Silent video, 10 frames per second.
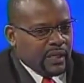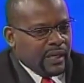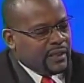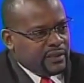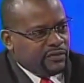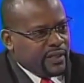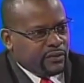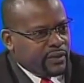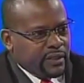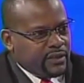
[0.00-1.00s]
And then she finds out
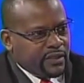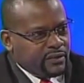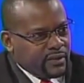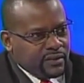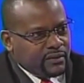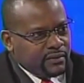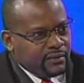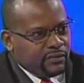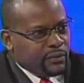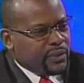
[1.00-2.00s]
that he just doesn't.
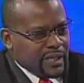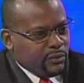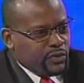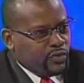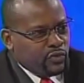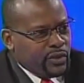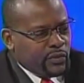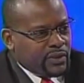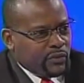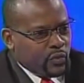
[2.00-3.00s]
From the time you know he
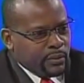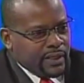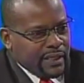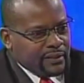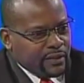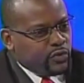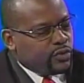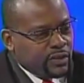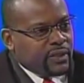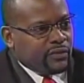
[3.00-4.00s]
was a womanizer, you
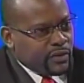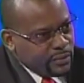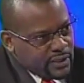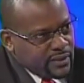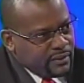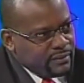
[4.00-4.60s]
should not have committed.